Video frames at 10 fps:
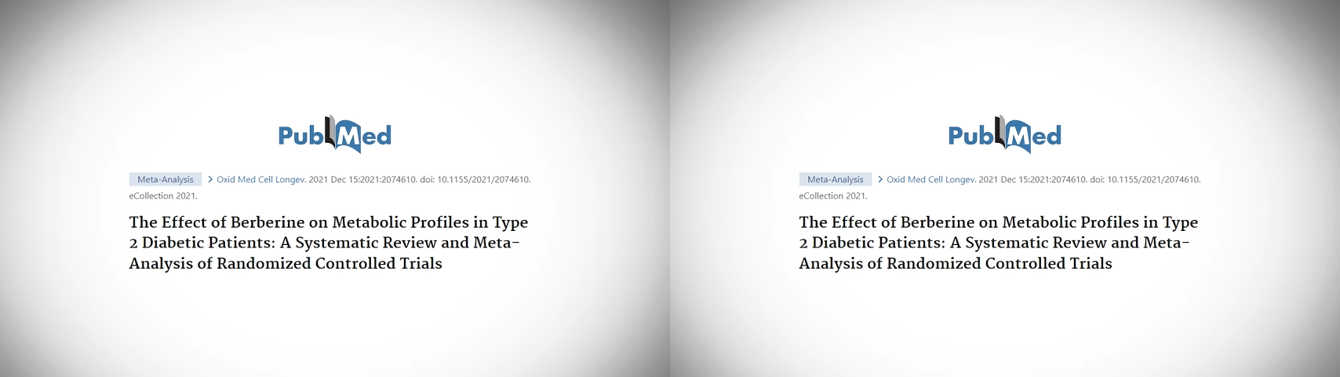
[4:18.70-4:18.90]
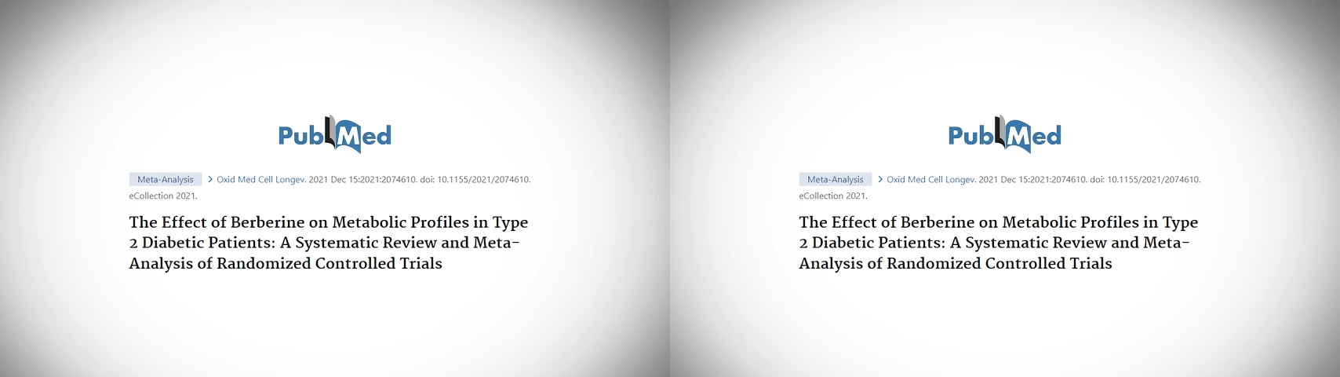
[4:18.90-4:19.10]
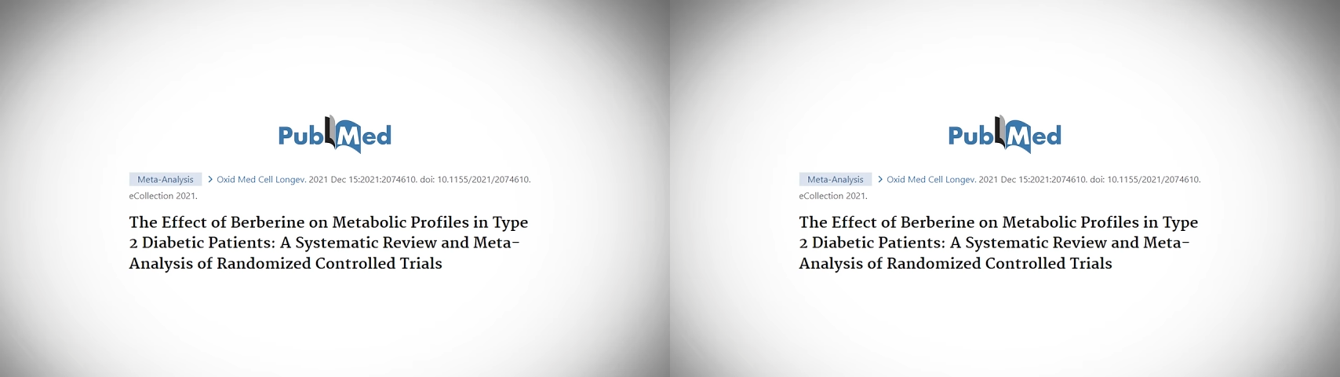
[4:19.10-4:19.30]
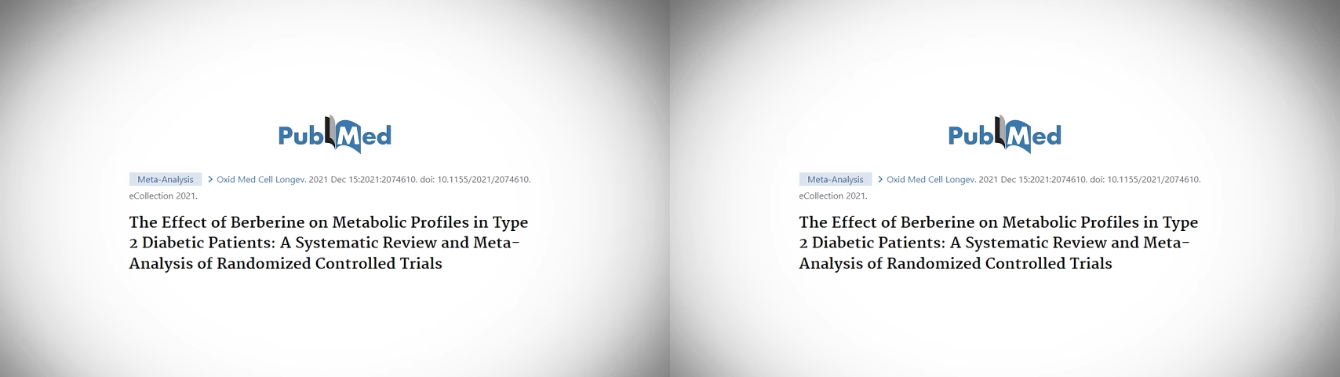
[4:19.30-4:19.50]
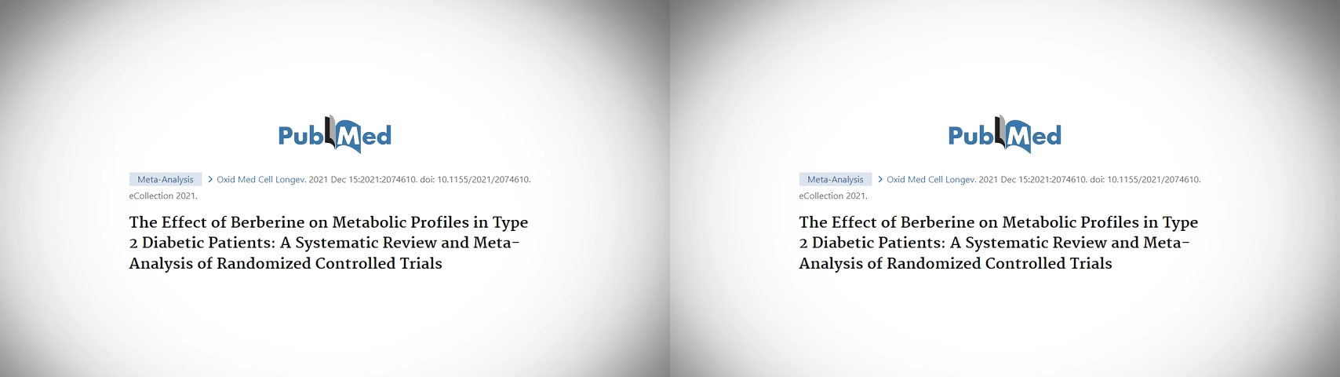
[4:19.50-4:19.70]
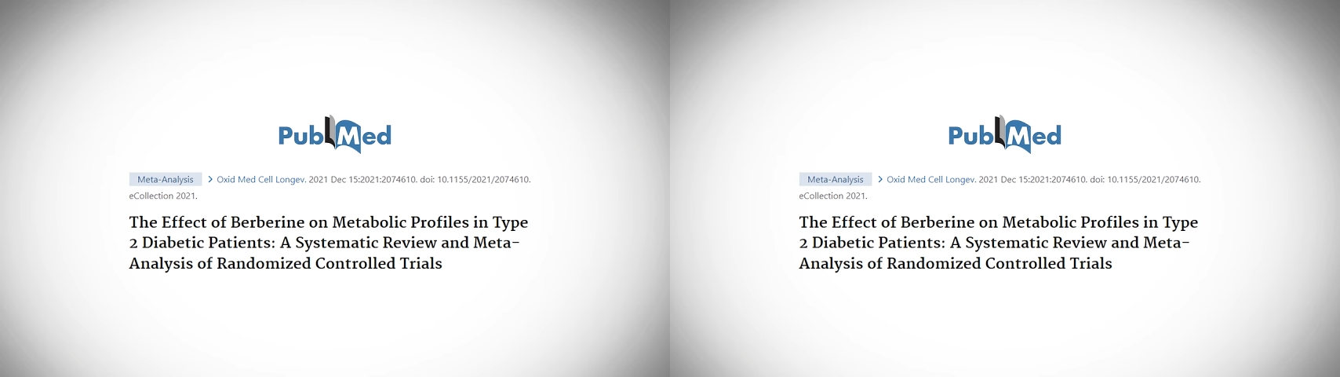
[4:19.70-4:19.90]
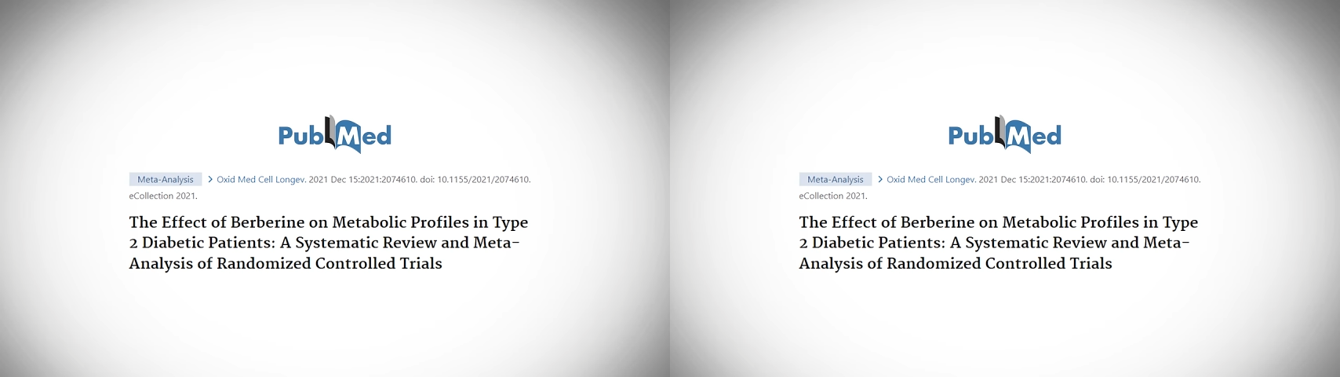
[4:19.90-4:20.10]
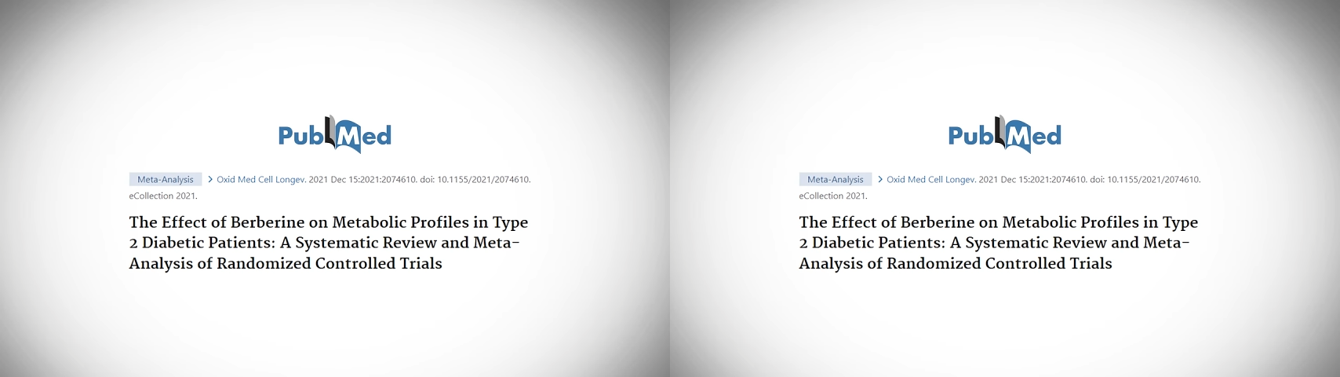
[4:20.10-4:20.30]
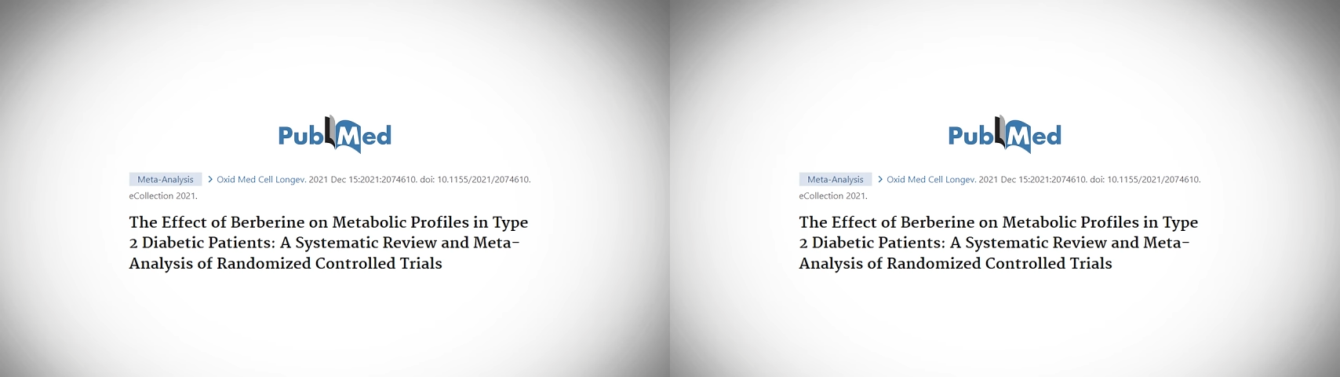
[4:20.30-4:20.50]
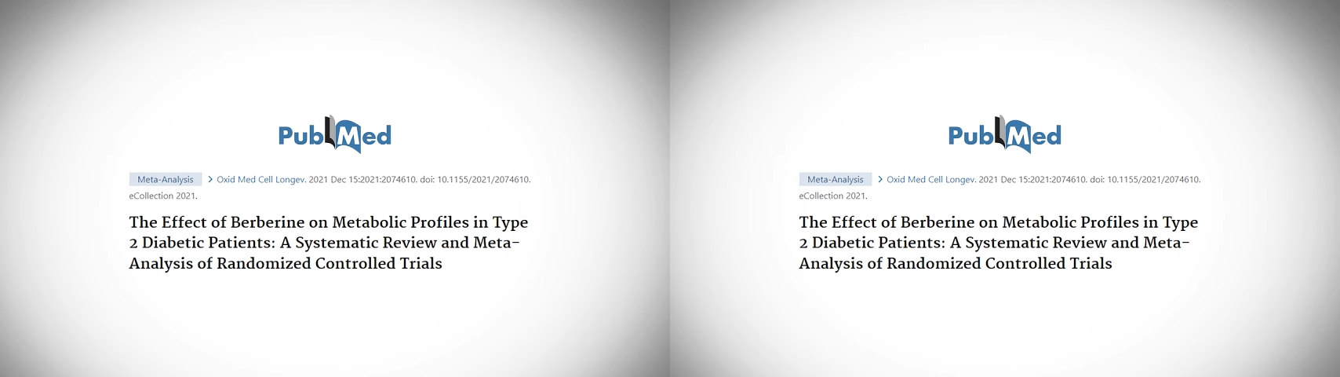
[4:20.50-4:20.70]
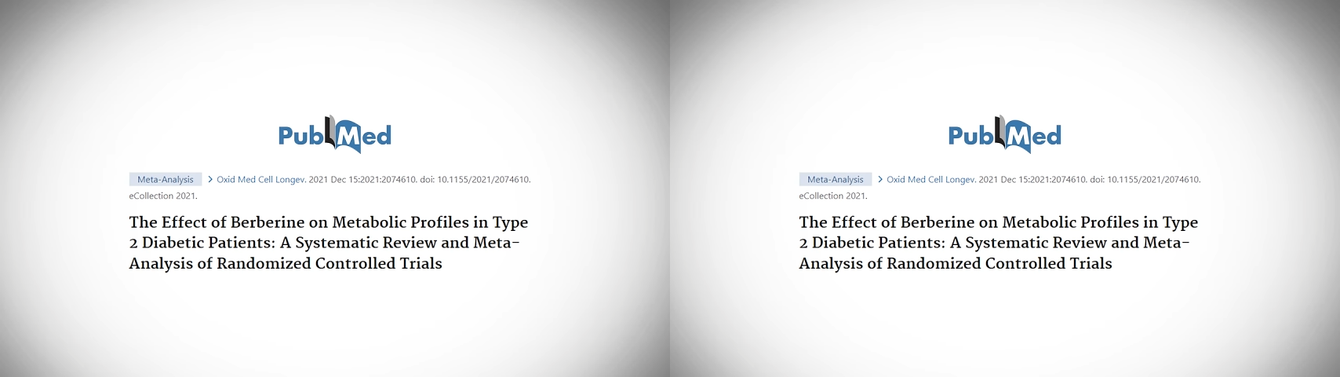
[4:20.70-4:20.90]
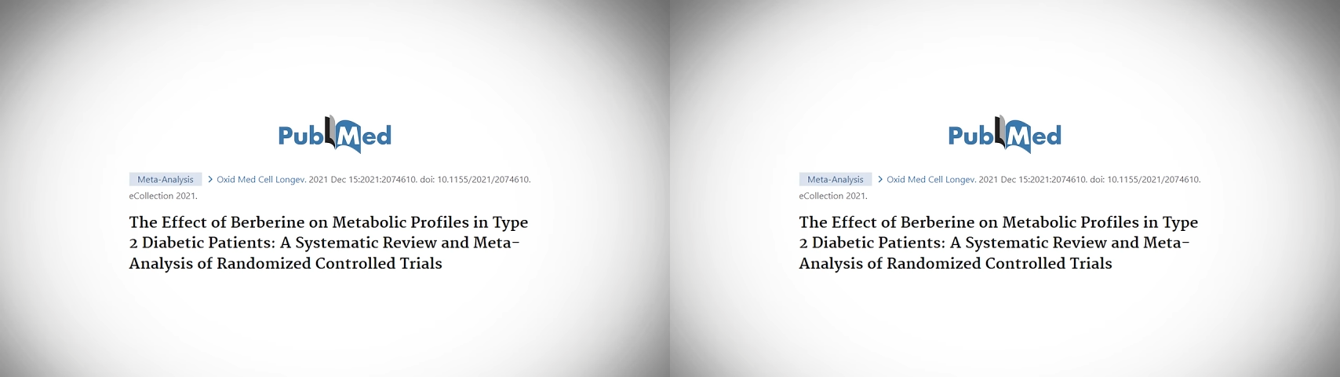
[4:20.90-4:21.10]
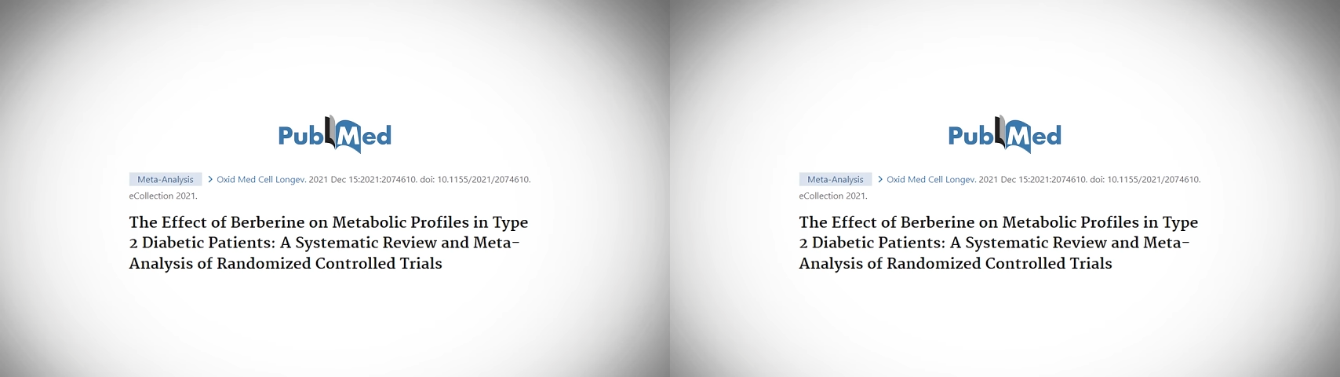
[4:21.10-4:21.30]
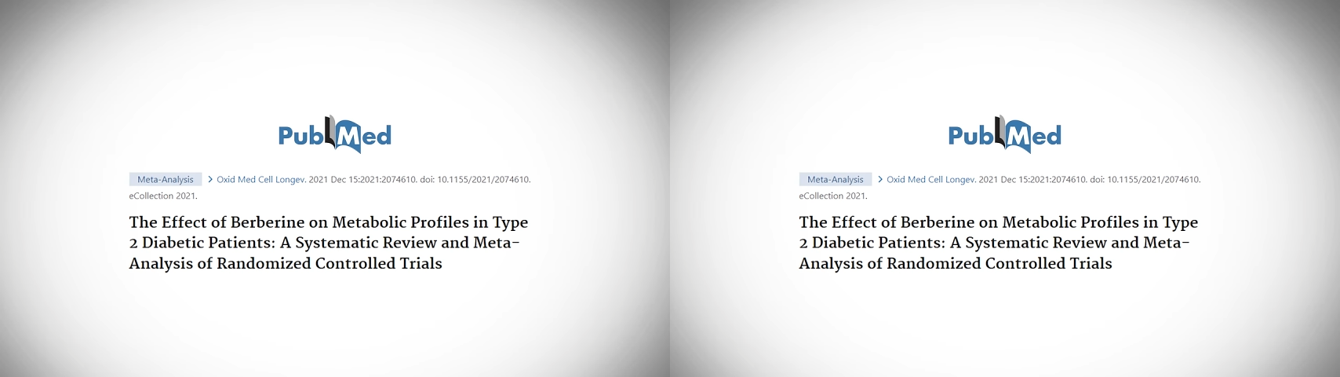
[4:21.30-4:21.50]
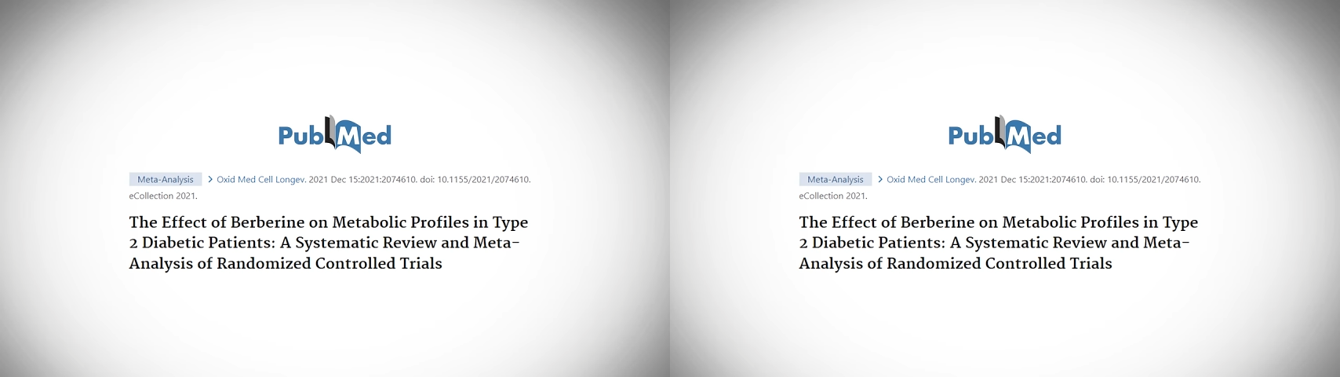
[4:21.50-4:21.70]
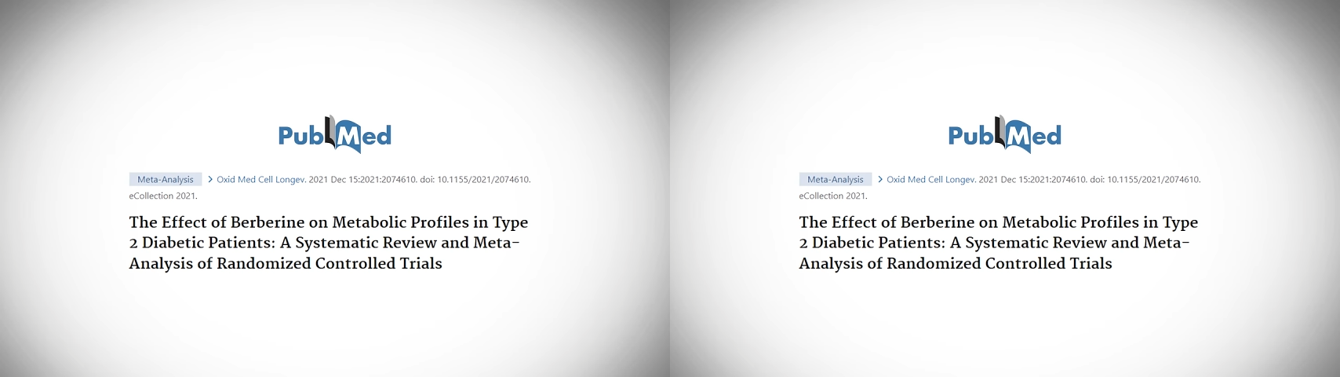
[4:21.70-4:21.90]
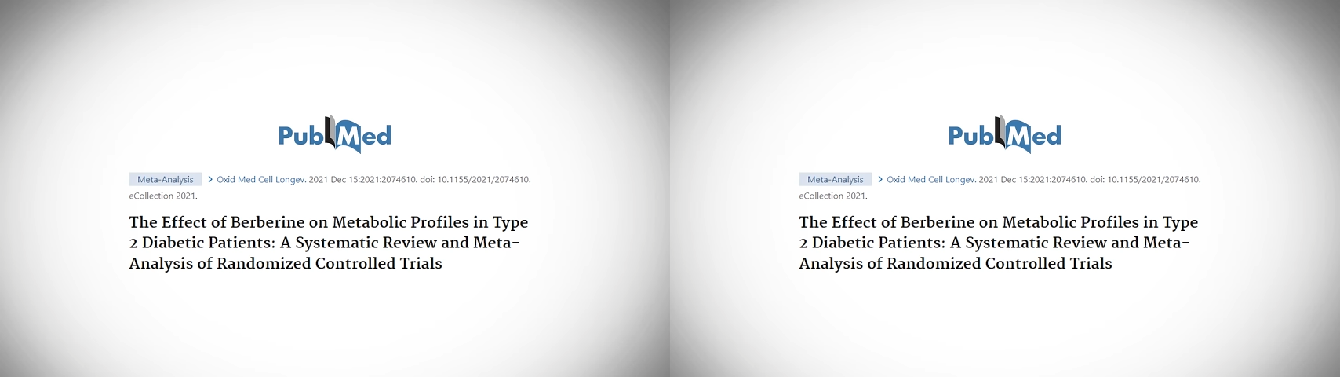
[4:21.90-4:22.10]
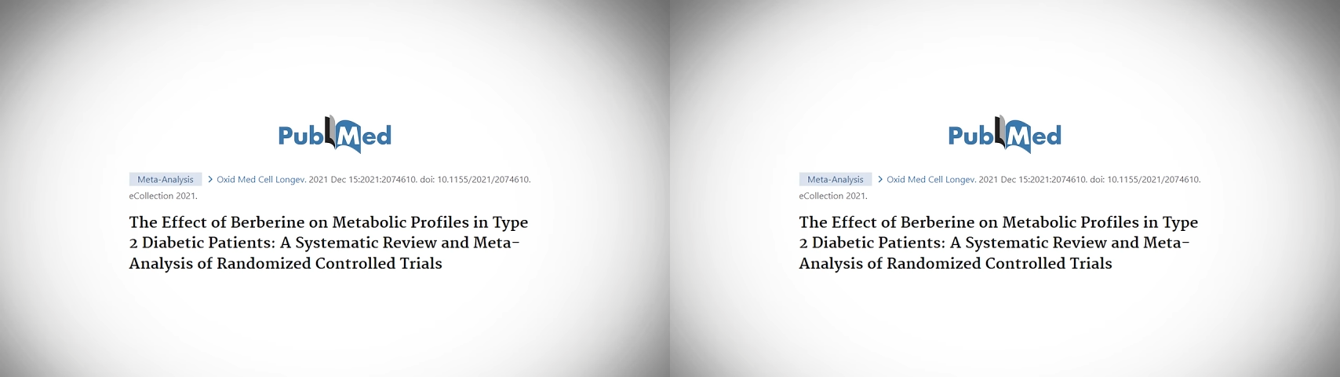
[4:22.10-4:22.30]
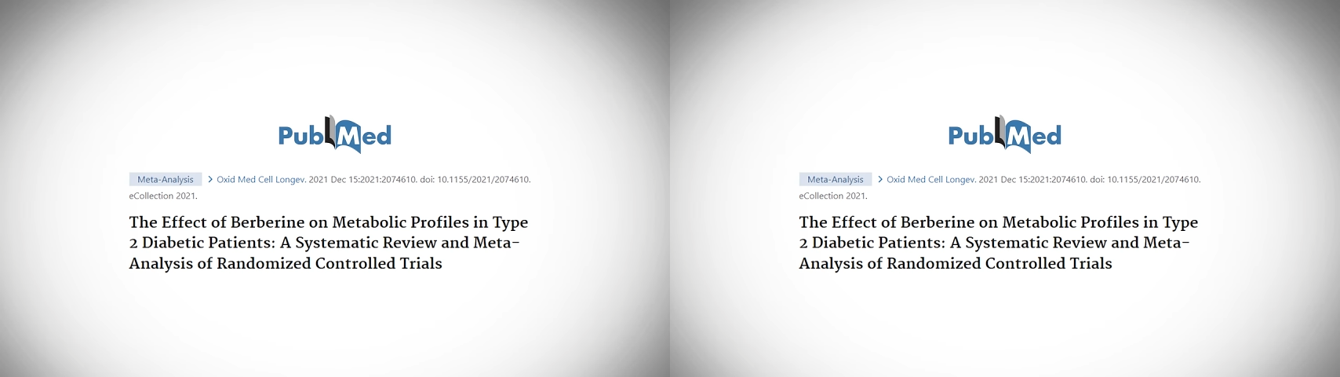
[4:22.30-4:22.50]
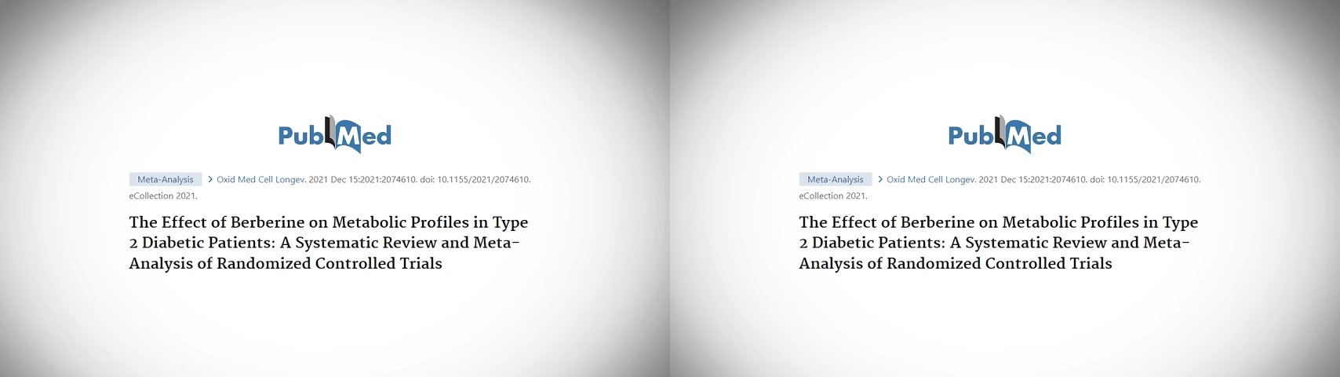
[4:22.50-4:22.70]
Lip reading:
(no speaker visible)